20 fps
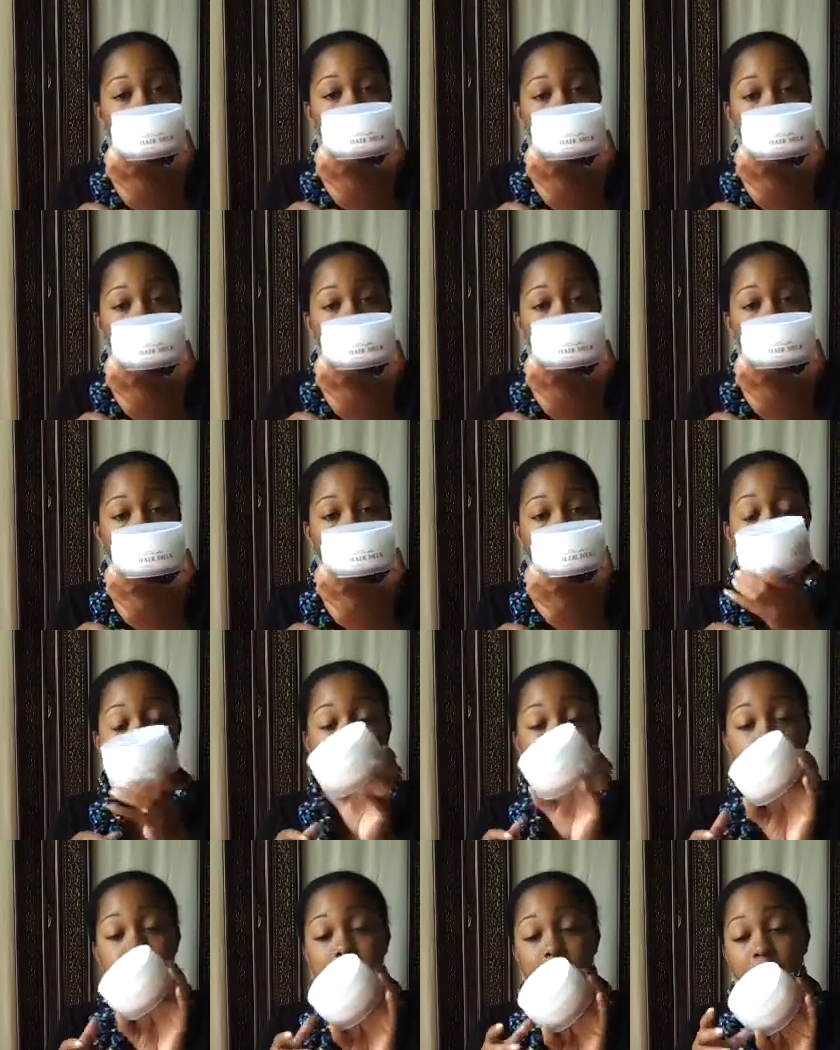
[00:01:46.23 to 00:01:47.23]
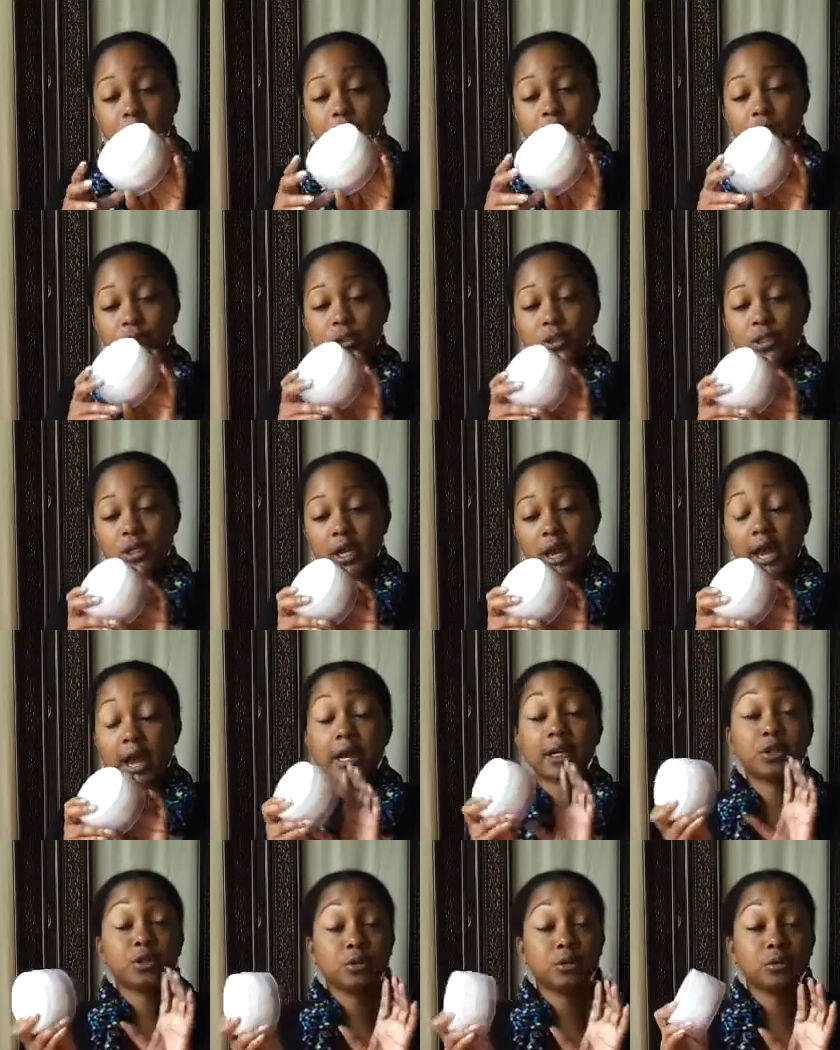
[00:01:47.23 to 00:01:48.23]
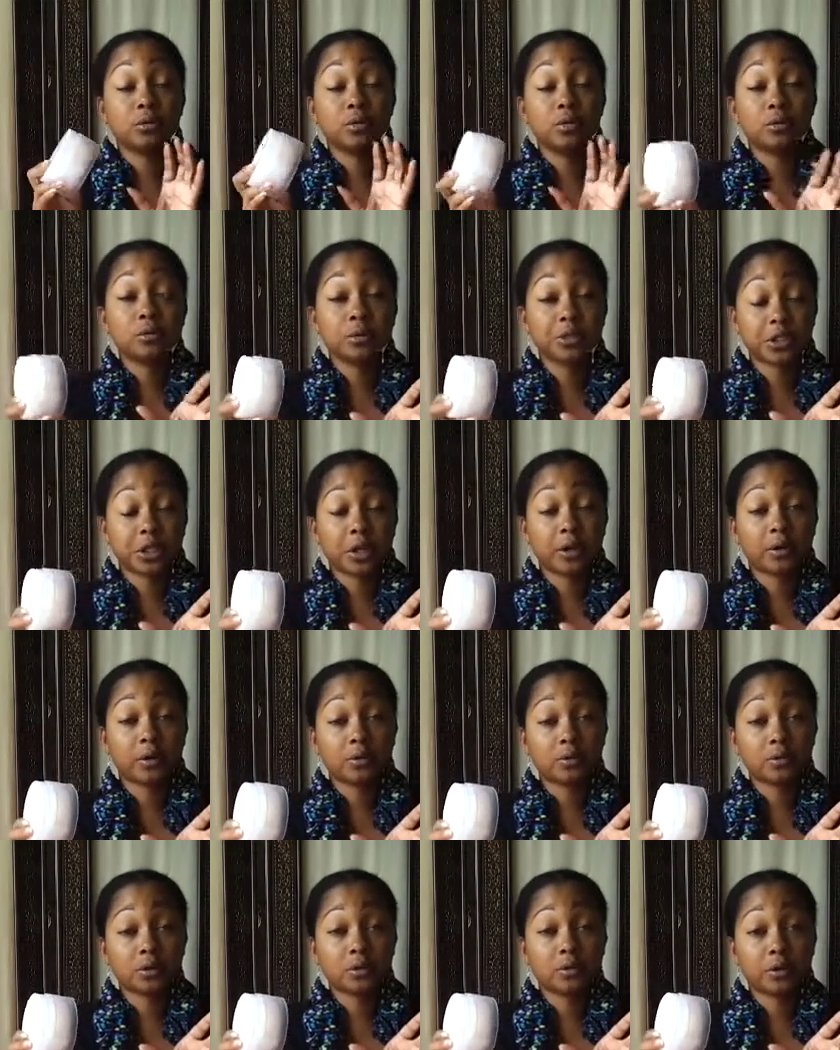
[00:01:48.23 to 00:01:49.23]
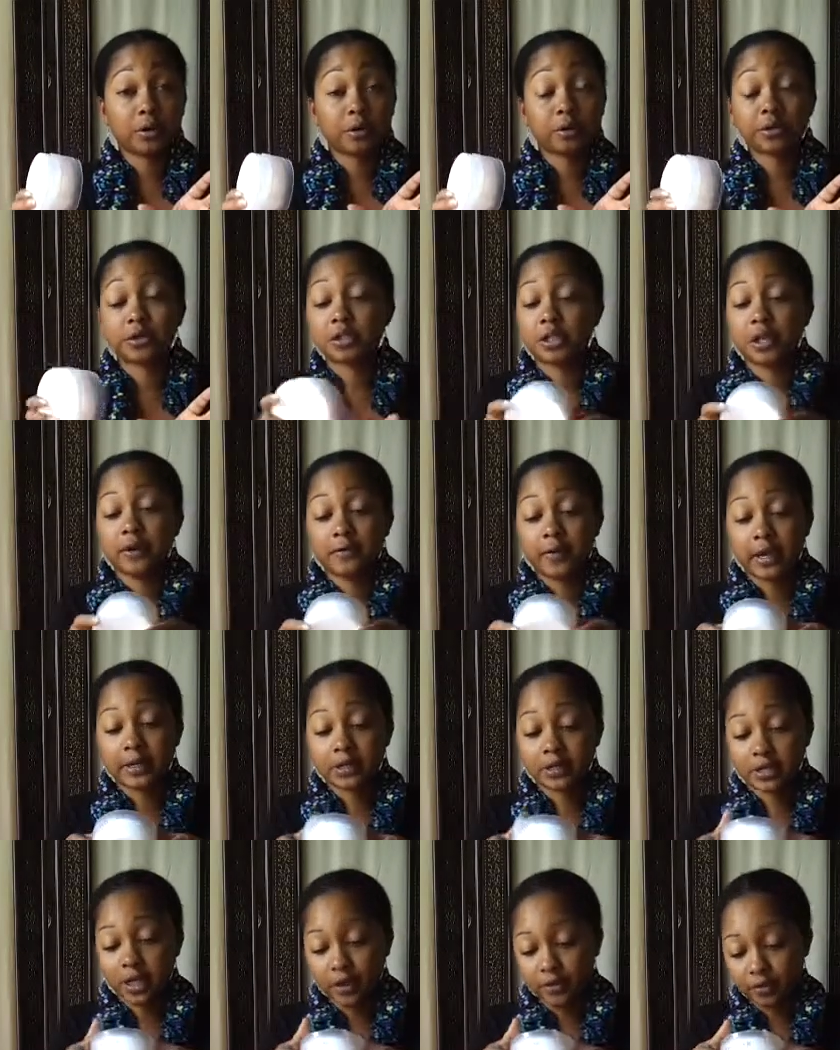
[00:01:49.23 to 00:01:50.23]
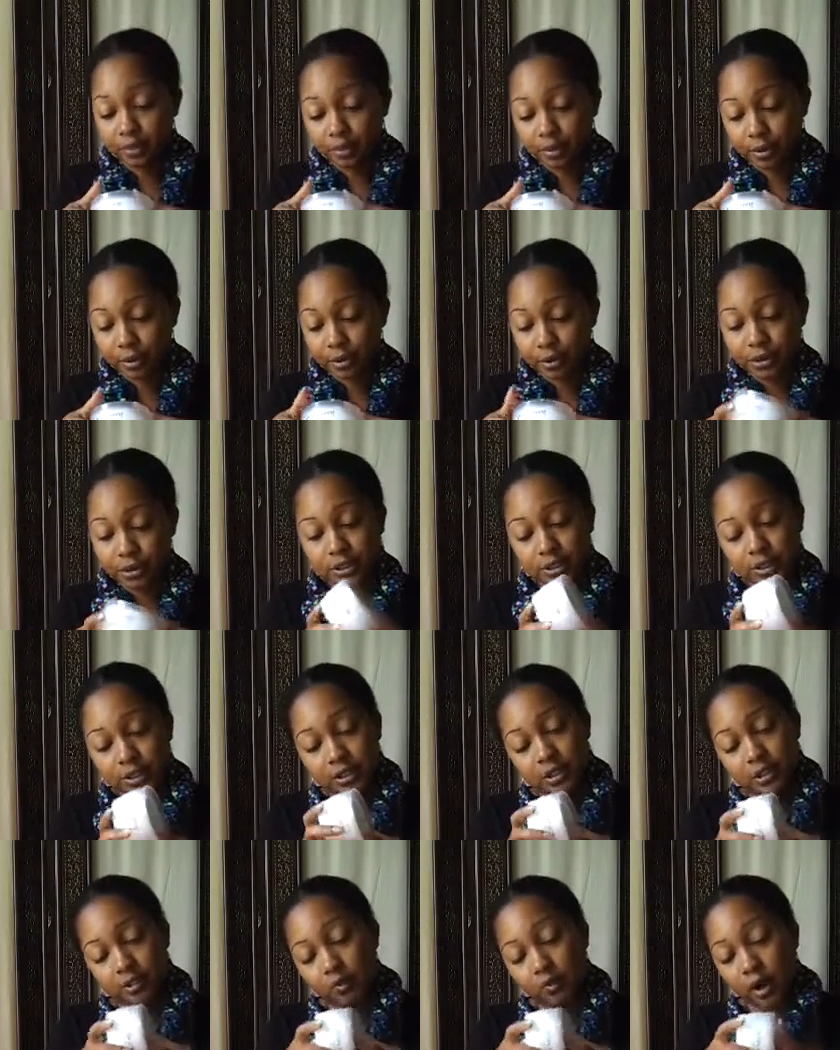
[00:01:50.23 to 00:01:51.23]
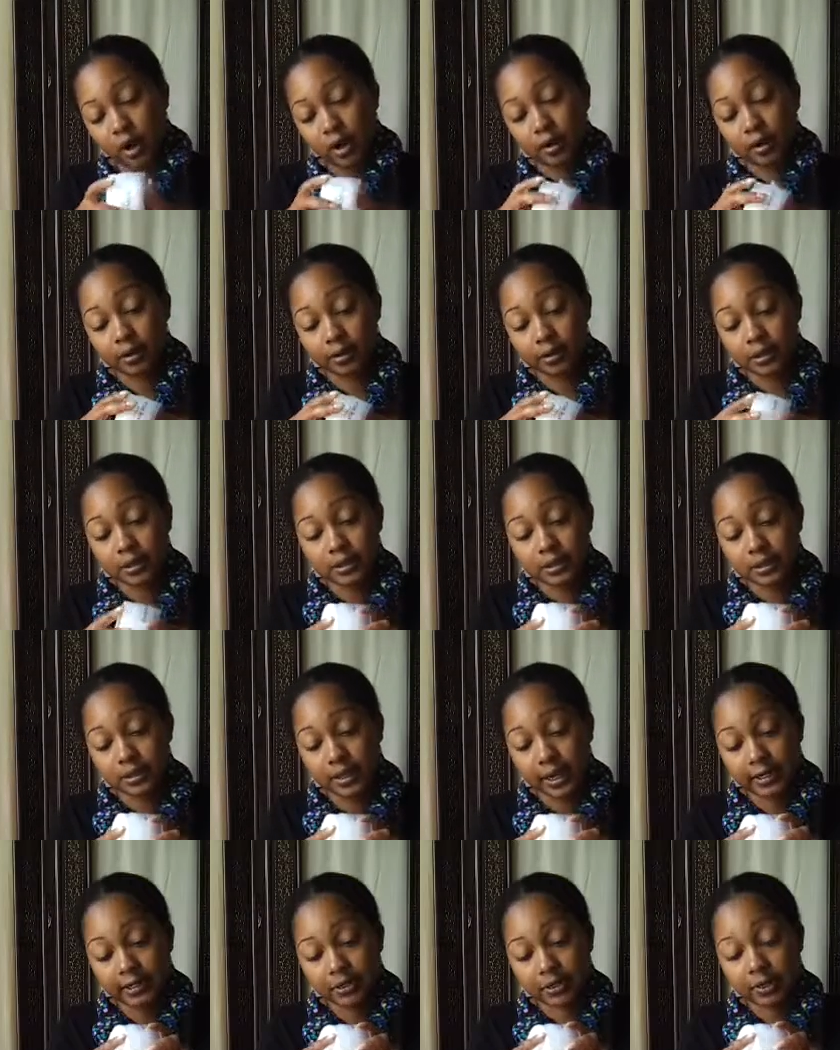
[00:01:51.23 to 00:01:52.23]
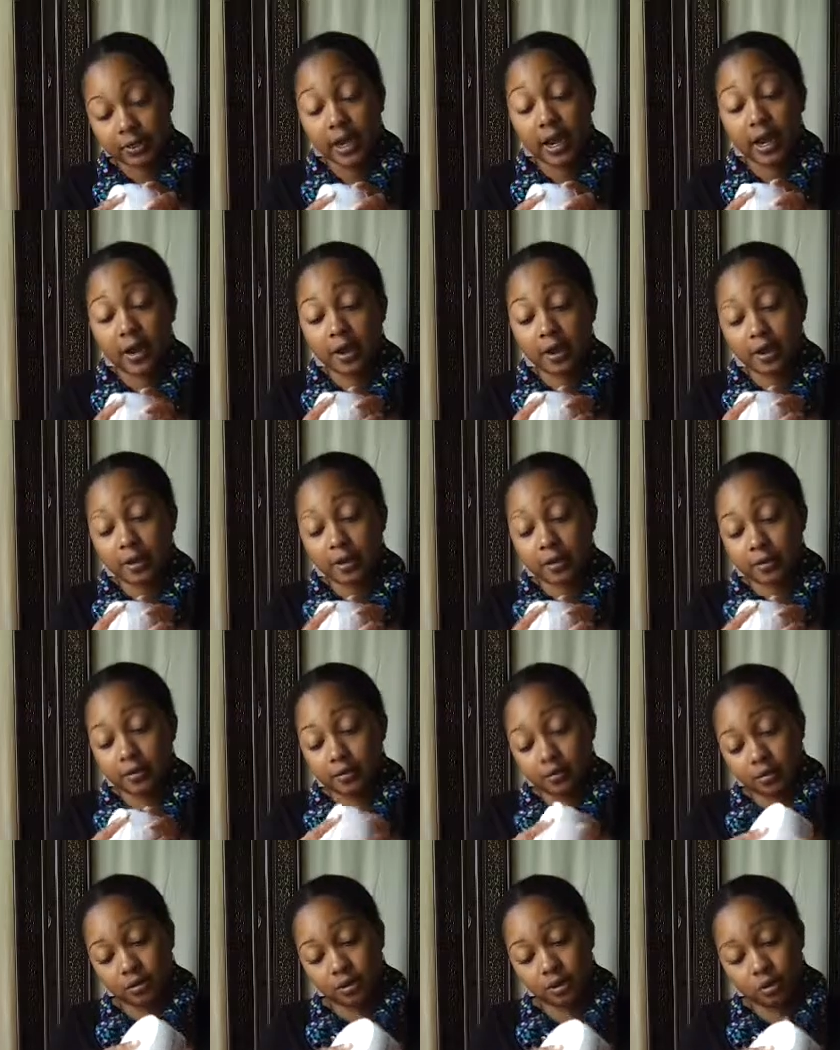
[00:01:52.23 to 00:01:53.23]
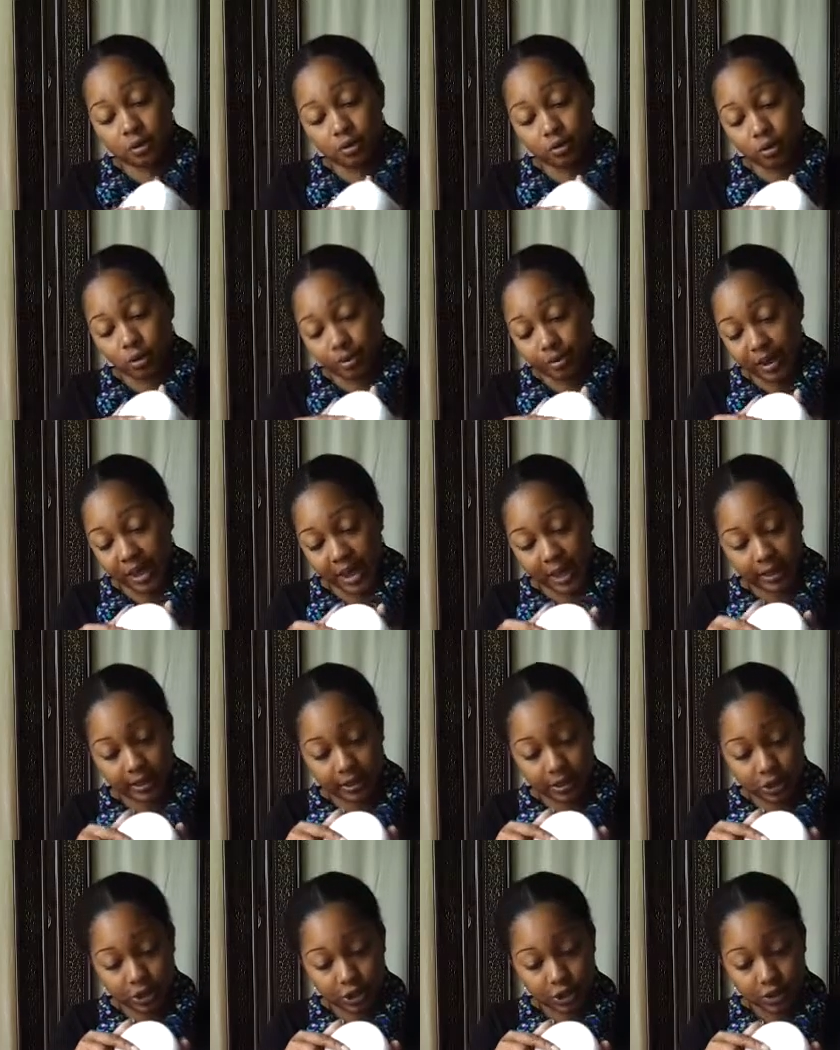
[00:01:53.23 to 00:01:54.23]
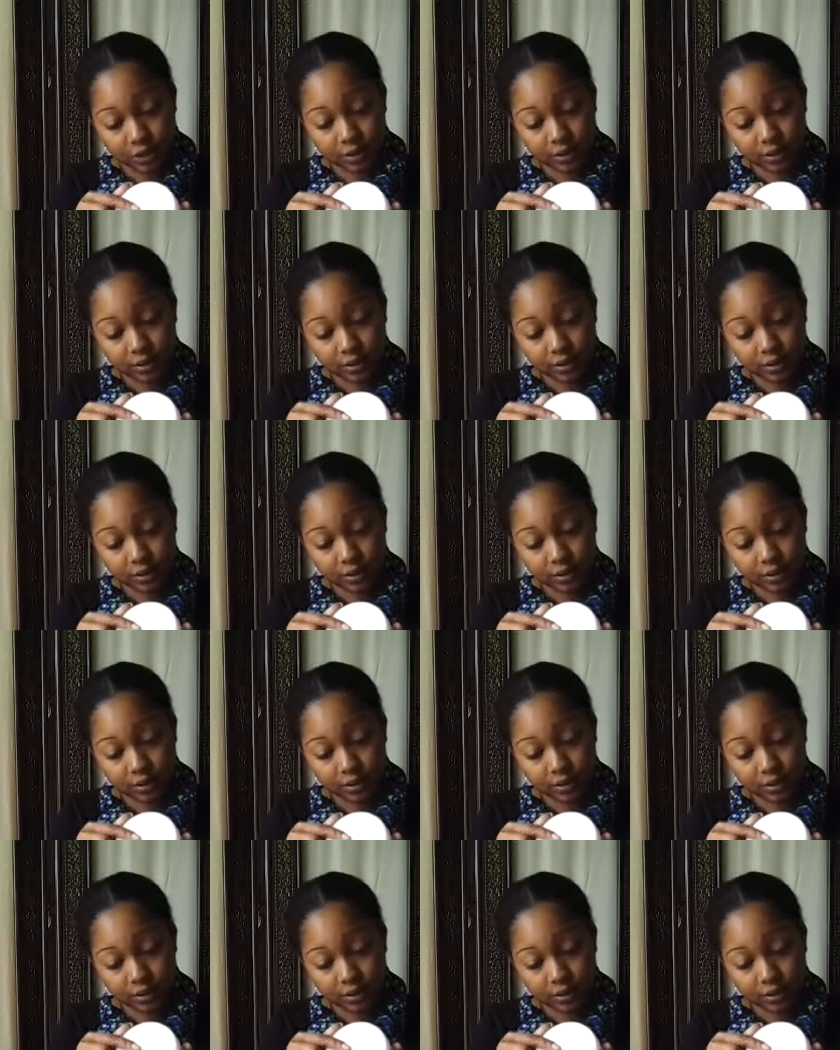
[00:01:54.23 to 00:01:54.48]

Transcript: Now, I do use Carol's Daughter stuff. I just haven't purchased any in a while, and this is actually the newer packaging.